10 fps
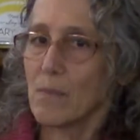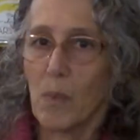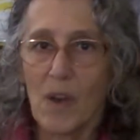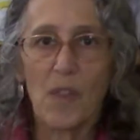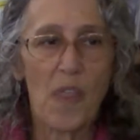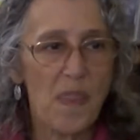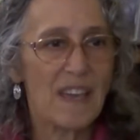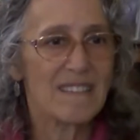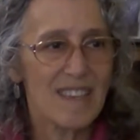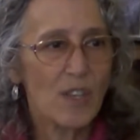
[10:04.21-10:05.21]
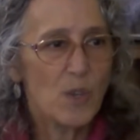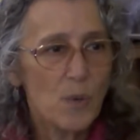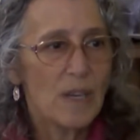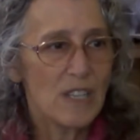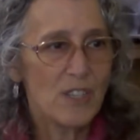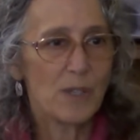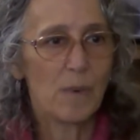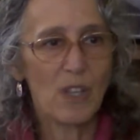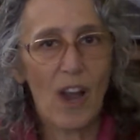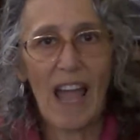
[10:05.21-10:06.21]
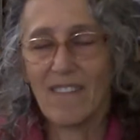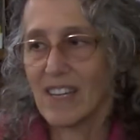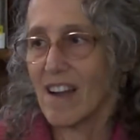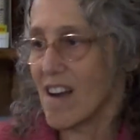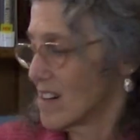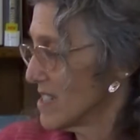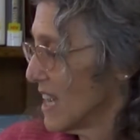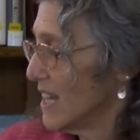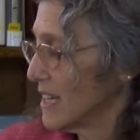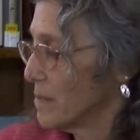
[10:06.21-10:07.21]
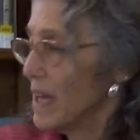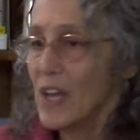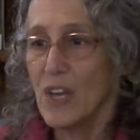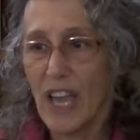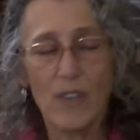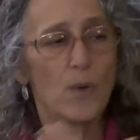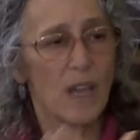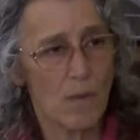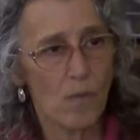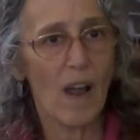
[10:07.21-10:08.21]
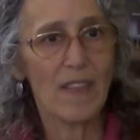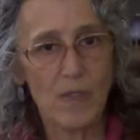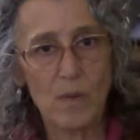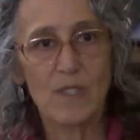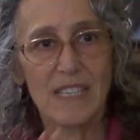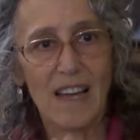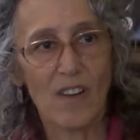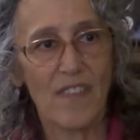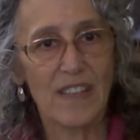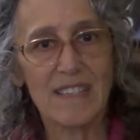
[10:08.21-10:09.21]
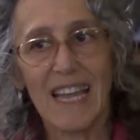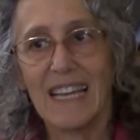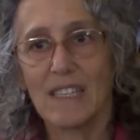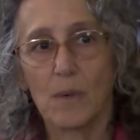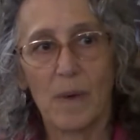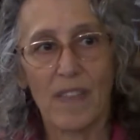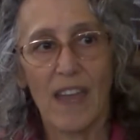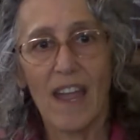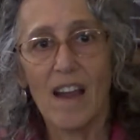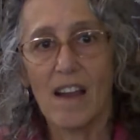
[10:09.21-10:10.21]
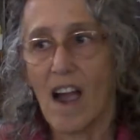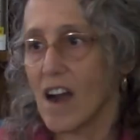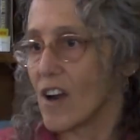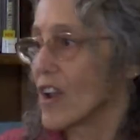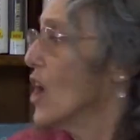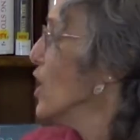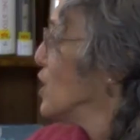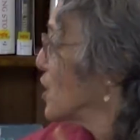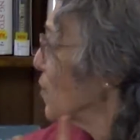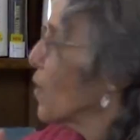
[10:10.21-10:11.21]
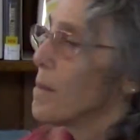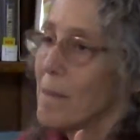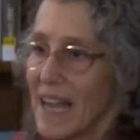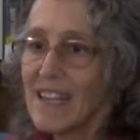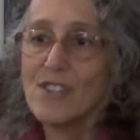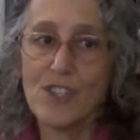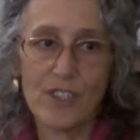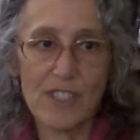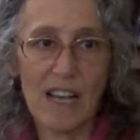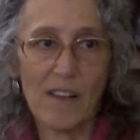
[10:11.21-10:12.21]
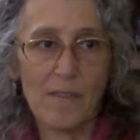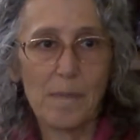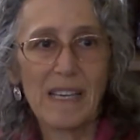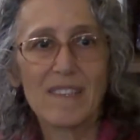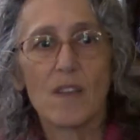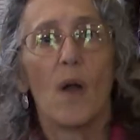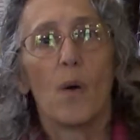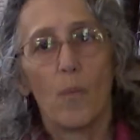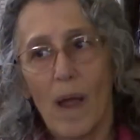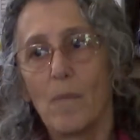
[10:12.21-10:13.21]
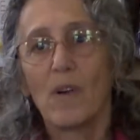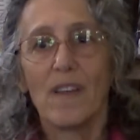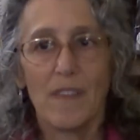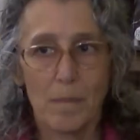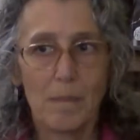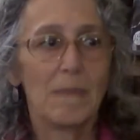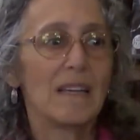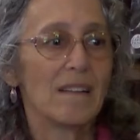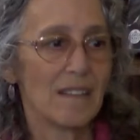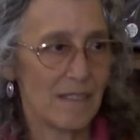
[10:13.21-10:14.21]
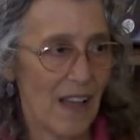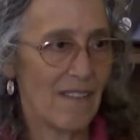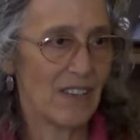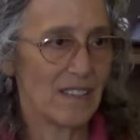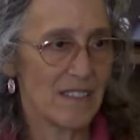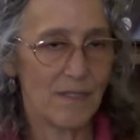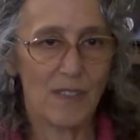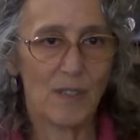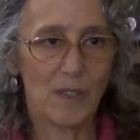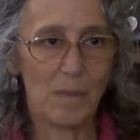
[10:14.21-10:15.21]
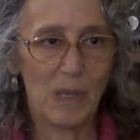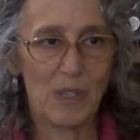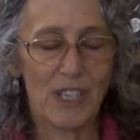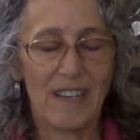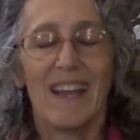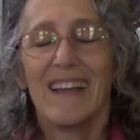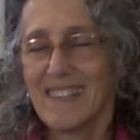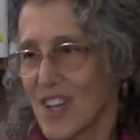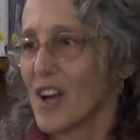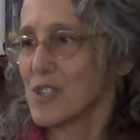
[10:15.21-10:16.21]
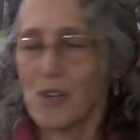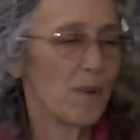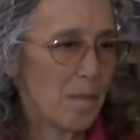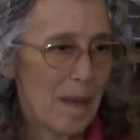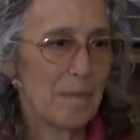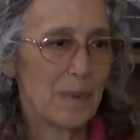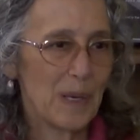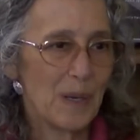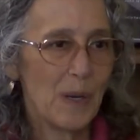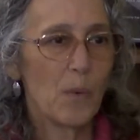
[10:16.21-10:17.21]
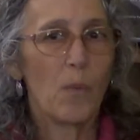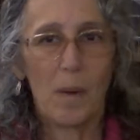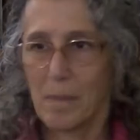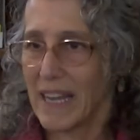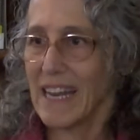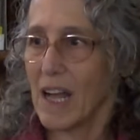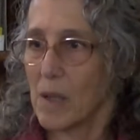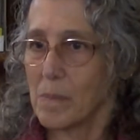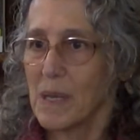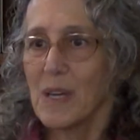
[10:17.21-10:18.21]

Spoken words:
What are the things that you can do when you're having a hard time? And you can write those down on this Handle with Care card to remind yourself, because when we're in the middle of having a difficult emotion, it's hard to remember what might help.